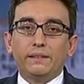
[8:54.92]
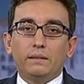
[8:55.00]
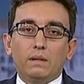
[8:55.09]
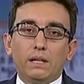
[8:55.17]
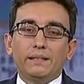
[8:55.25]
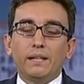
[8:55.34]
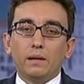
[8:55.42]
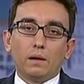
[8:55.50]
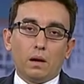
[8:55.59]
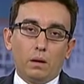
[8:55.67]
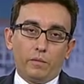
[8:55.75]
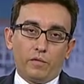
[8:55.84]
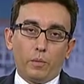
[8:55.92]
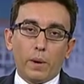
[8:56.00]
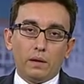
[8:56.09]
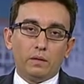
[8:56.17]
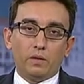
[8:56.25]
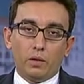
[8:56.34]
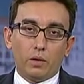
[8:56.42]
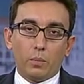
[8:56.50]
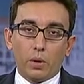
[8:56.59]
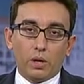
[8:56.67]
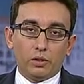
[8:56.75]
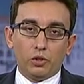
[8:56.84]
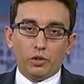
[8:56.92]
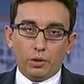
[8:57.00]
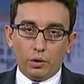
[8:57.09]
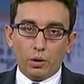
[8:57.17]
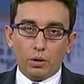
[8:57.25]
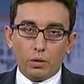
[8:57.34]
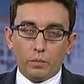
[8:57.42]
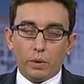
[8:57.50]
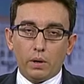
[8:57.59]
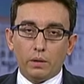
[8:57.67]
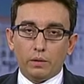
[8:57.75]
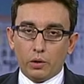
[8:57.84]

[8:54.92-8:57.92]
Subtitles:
It didn't come from any senior politician in Europe,